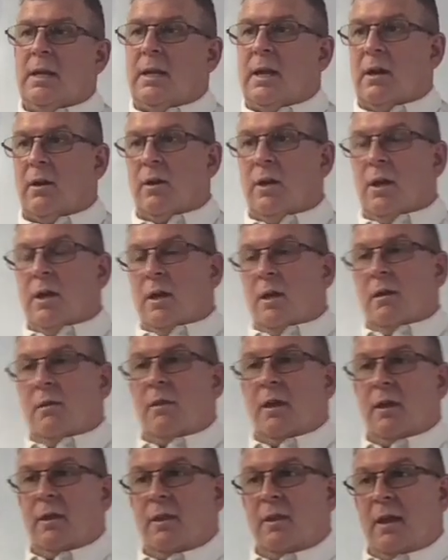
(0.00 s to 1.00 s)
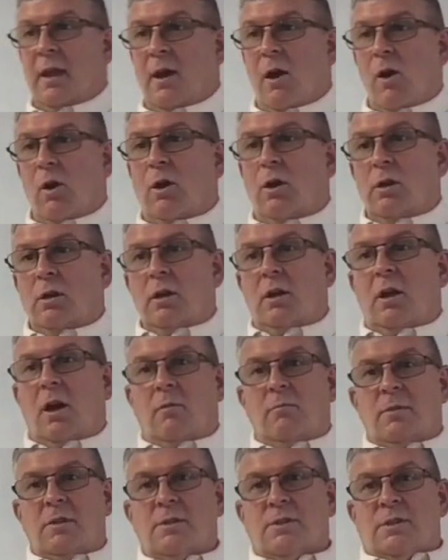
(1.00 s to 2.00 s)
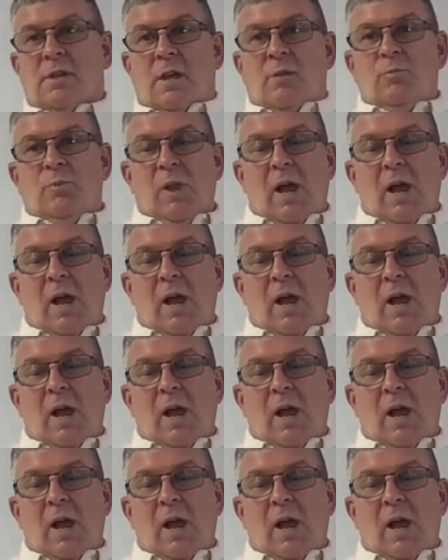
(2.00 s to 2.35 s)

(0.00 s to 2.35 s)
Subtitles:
Now, they all couldn't come to the same